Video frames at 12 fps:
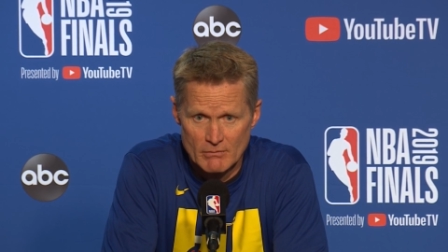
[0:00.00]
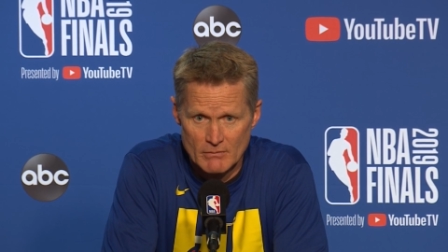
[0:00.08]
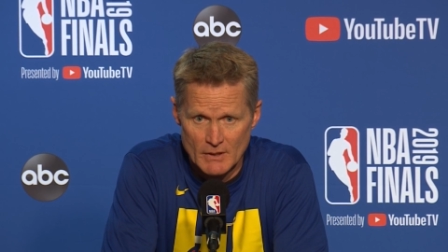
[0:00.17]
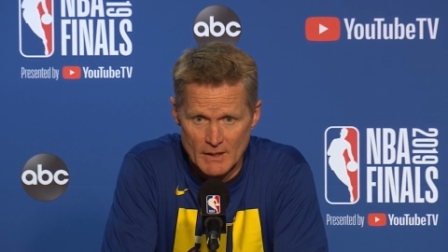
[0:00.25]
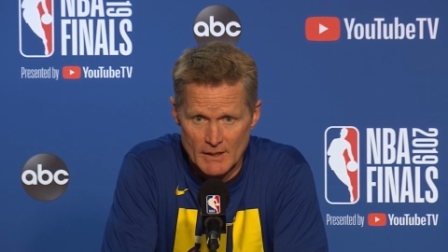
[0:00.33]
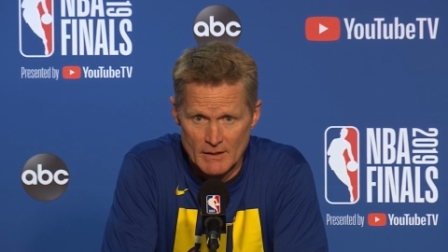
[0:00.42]

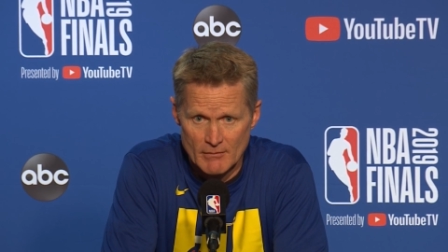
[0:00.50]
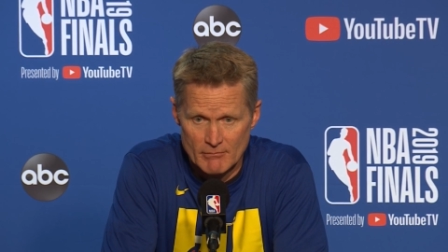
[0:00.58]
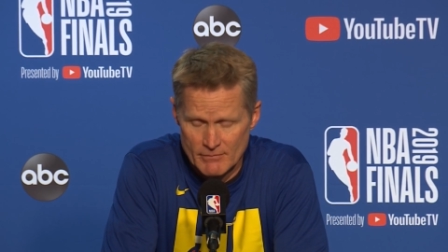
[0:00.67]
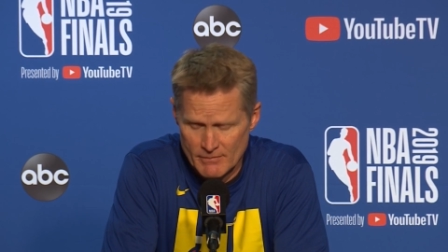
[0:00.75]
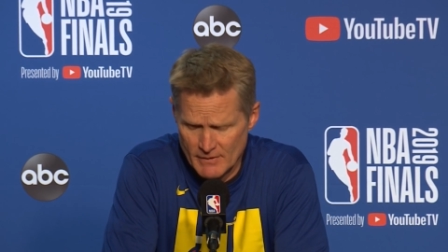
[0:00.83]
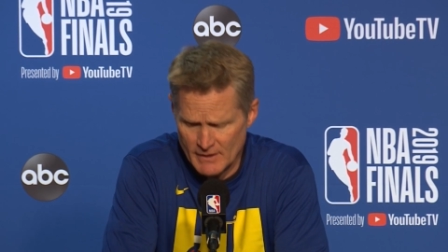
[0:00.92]

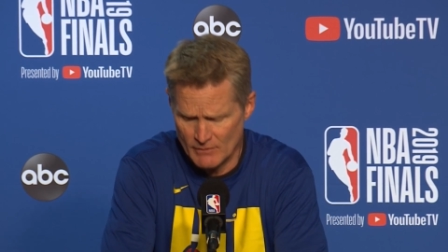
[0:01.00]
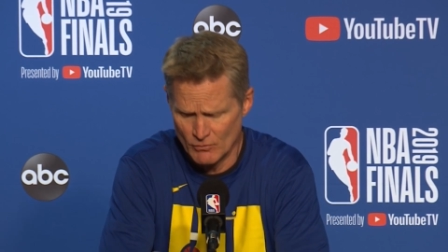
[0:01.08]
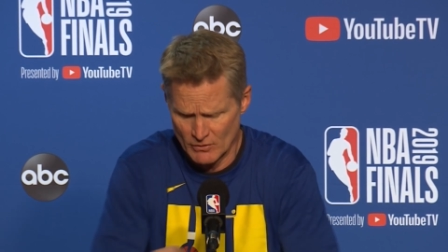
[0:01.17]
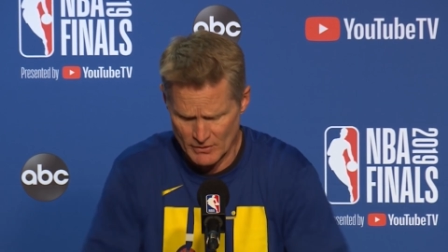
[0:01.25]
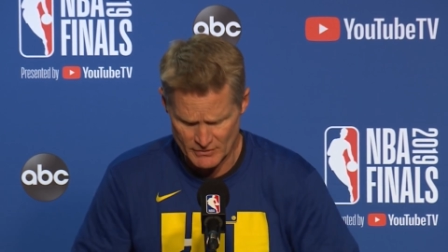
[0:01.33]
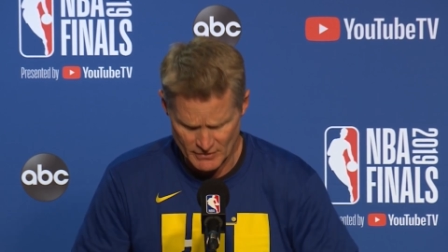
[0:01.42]
Um, he
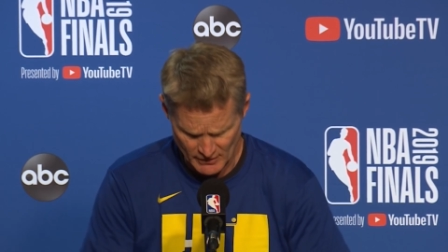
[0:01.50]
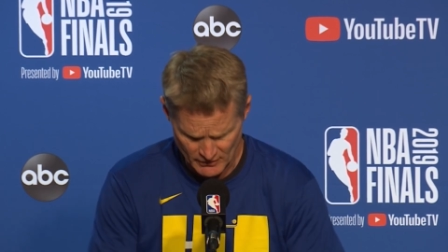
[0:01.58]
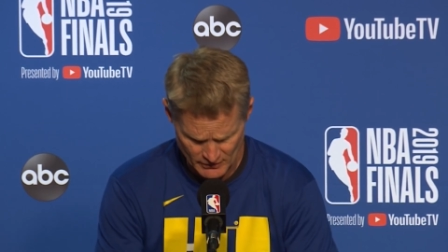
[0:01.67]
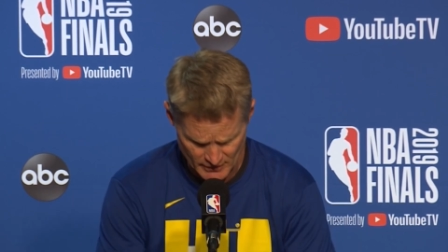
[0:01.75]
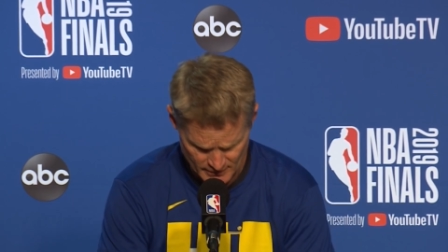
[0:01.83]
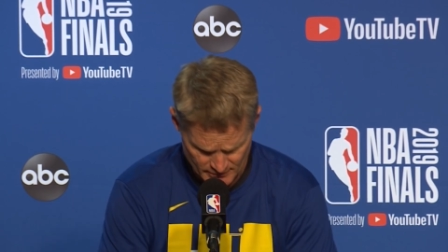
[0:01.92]
will
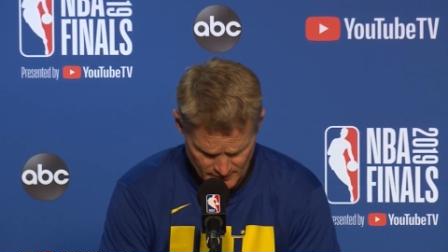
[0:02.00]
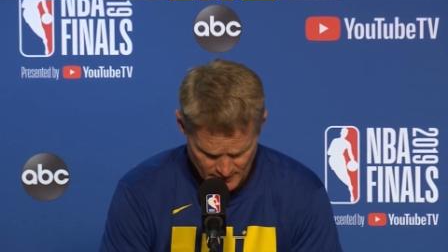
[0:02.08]
continue to